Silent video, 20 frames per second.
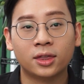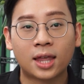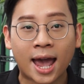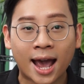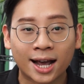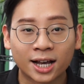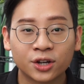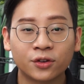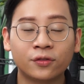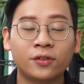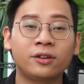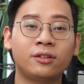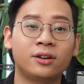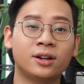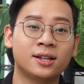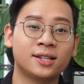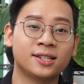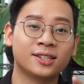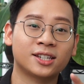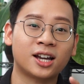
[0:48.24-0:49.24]

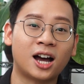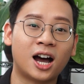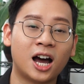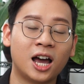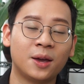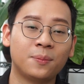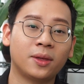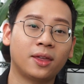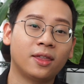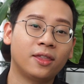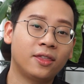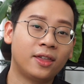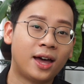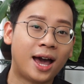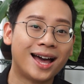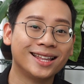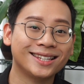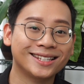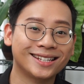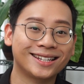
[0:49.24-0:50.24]
Echeverias type
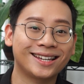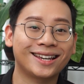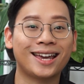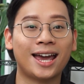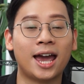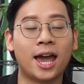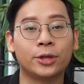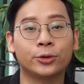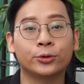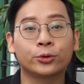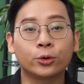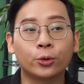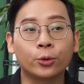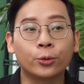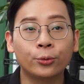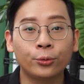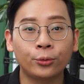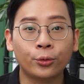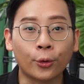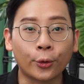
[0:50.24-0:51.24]
that can
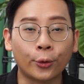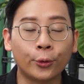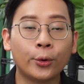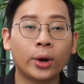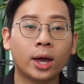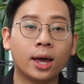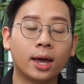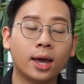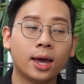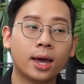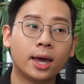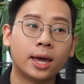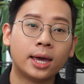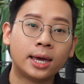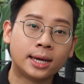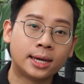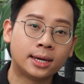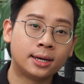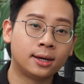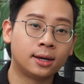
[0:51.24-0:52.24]
grow
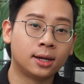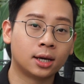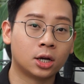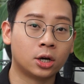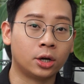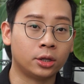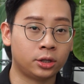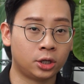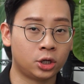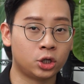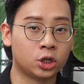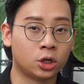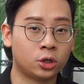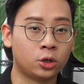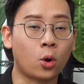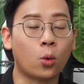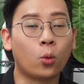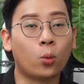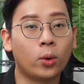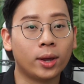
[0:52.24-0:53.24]
in a
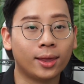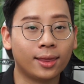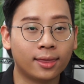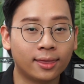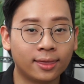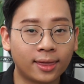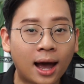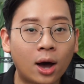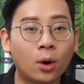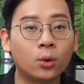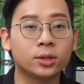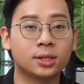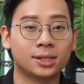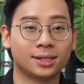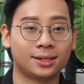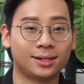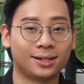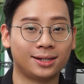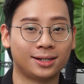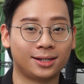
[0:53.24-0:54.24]
condition
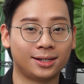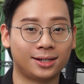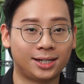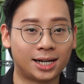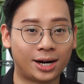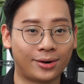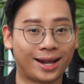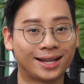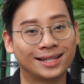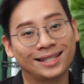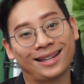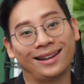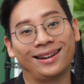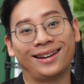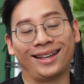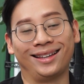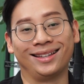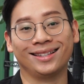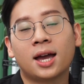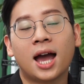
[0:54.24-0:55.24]
without direct
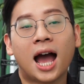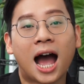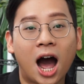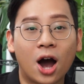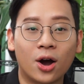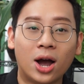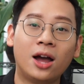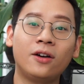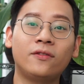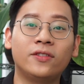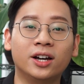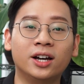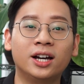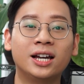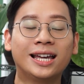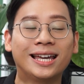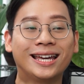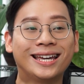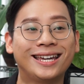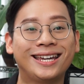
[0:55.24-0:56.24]
sunlight.
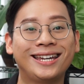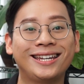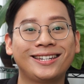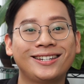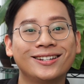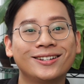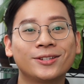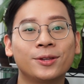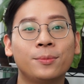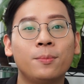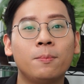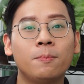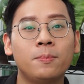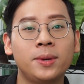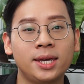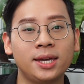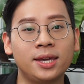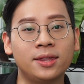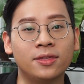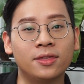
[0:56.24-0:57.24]
However, it doesn't
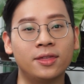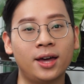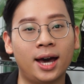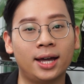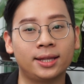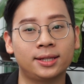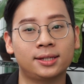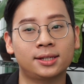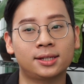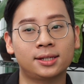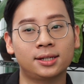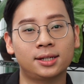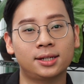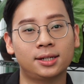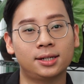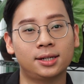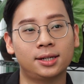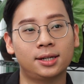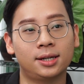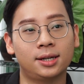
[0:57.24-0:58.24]
mean that
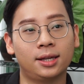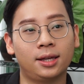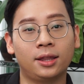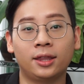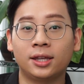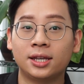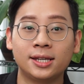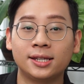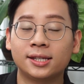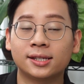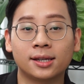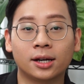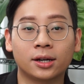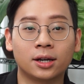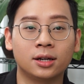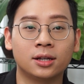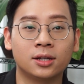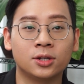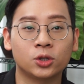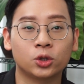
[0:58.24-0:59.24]
these
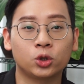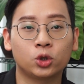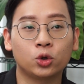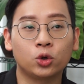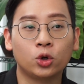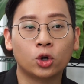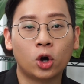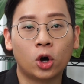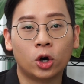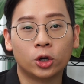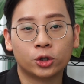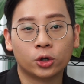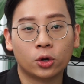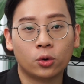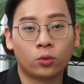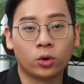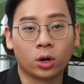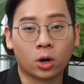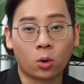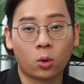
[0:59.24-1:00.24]
succulents do not
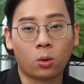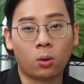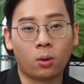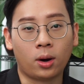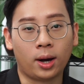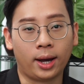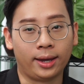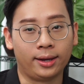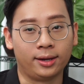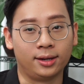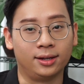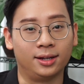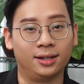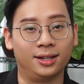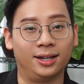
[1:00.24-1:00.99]
require